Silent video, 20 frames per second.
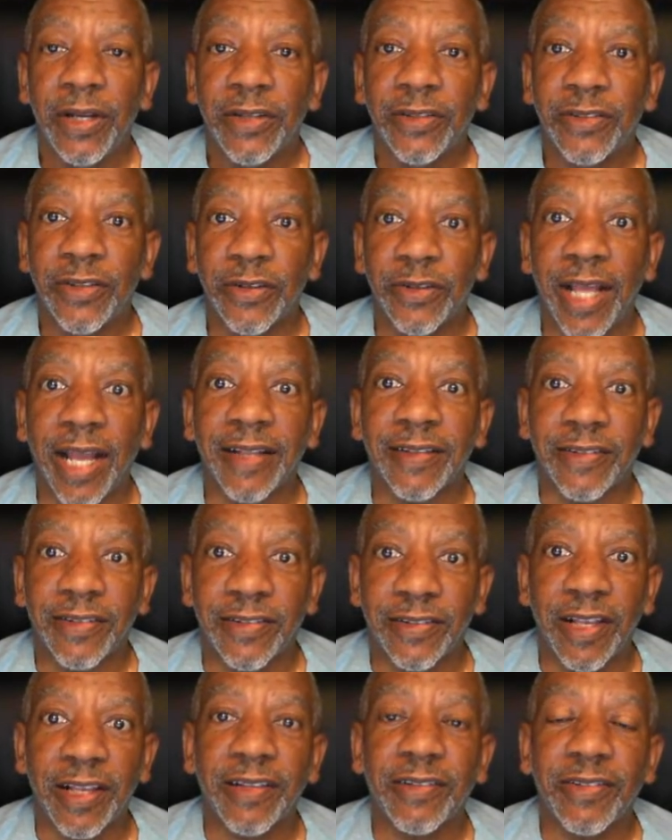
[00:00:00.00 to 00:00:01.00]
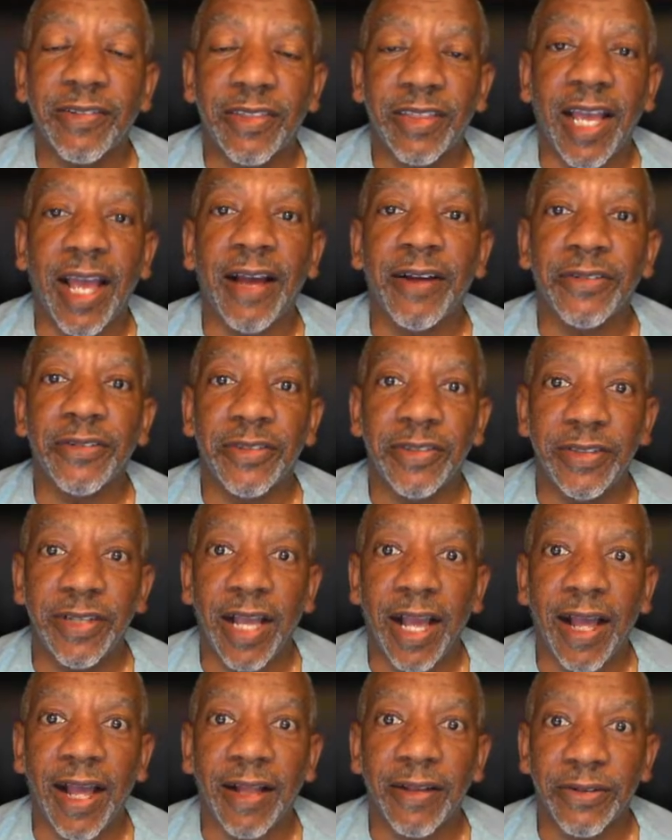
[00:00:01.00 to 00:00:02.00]
So that's
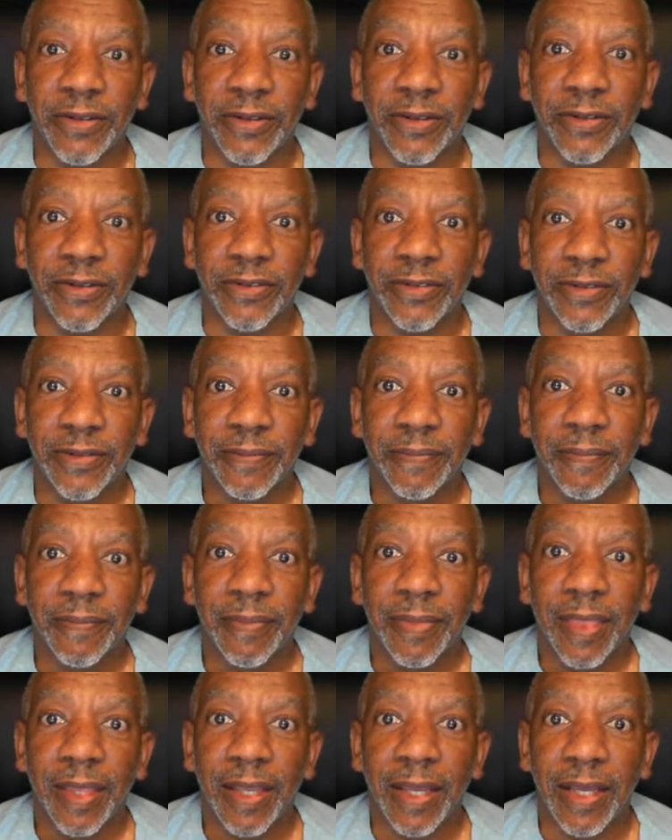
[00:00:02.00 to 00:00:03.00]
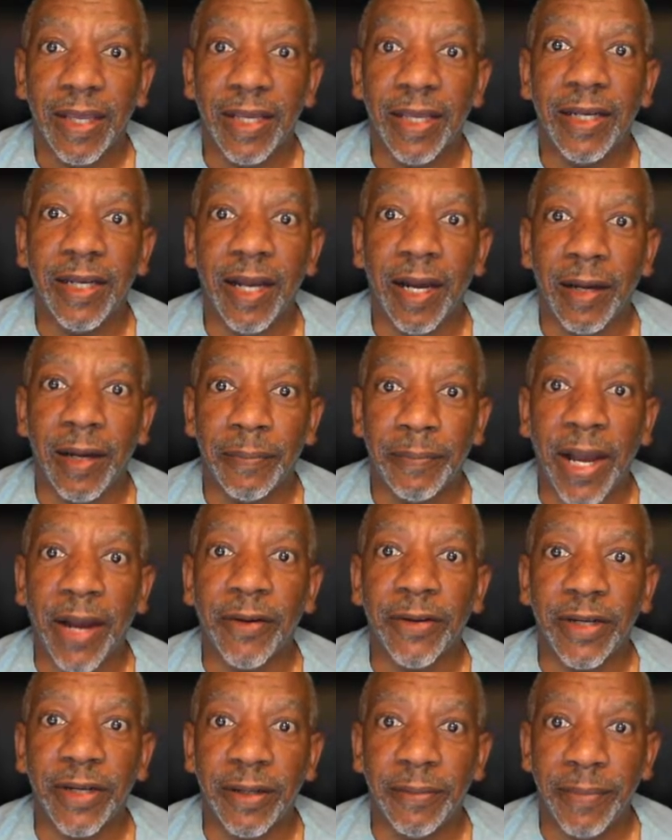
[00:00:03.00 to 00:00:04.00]
$6,000 in
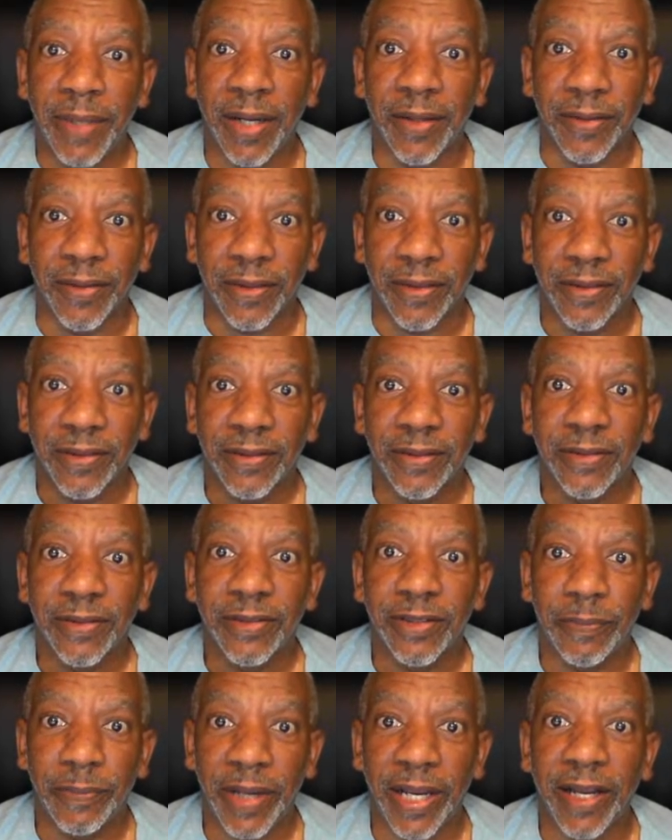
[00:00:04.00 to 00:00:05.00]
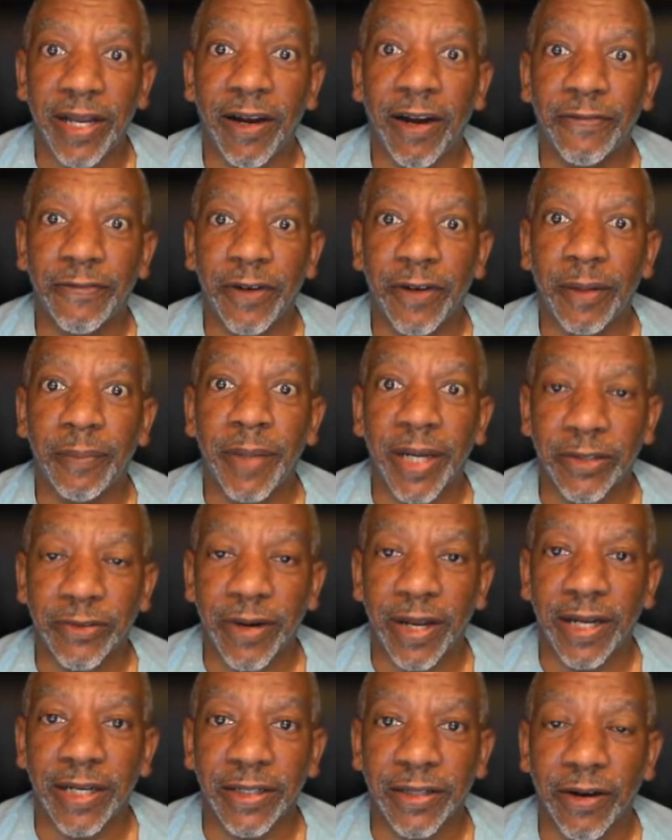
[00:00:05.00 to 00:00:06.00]
about a month to pay off on my
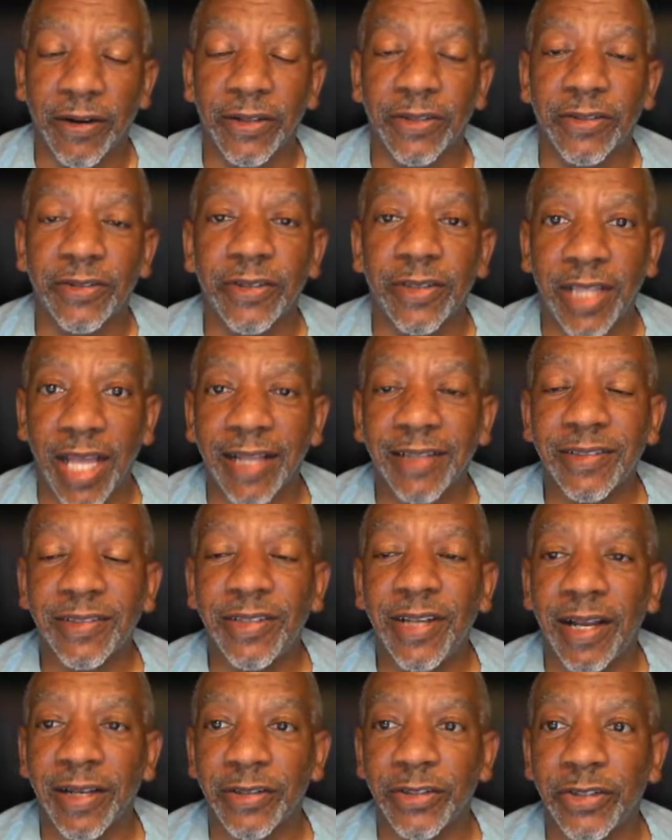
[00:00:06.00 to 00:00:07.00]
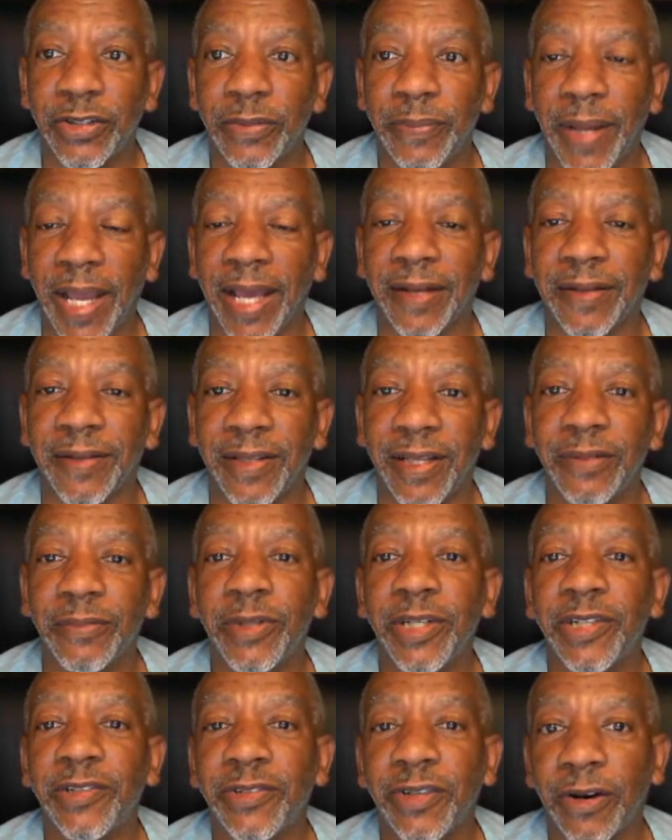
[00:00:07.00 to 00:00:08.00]
credit card. So that's not too bad. Then
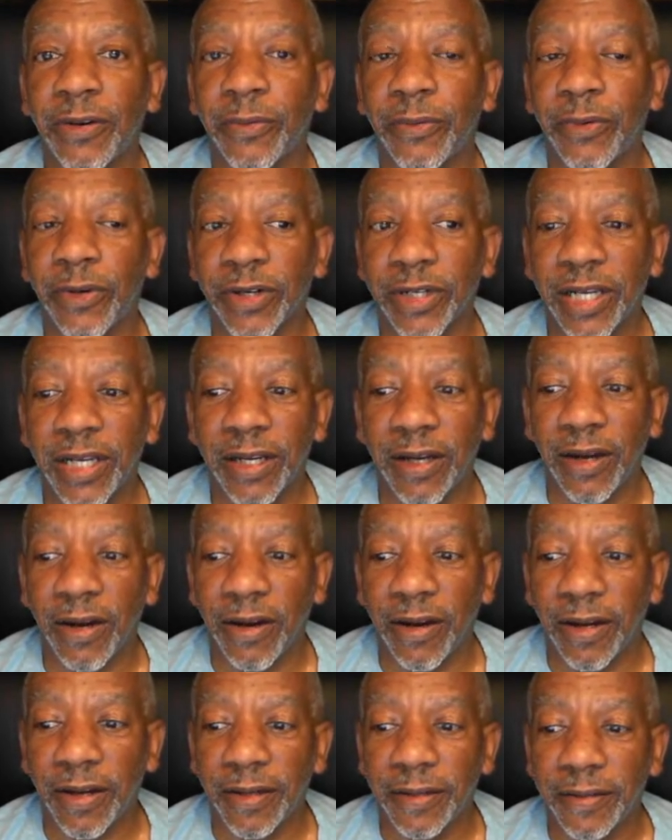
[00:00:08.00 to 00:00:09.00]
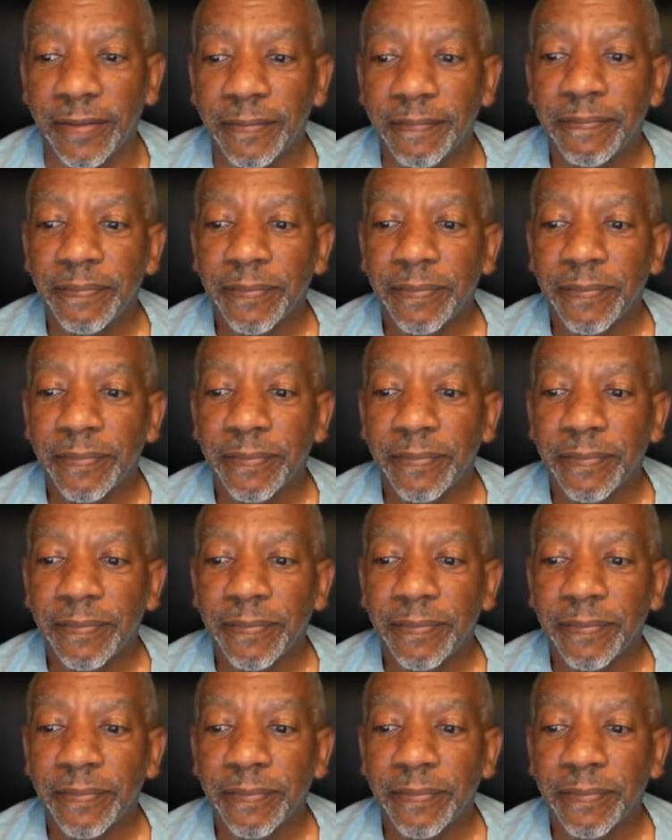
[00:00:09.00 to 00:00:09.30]
we start working on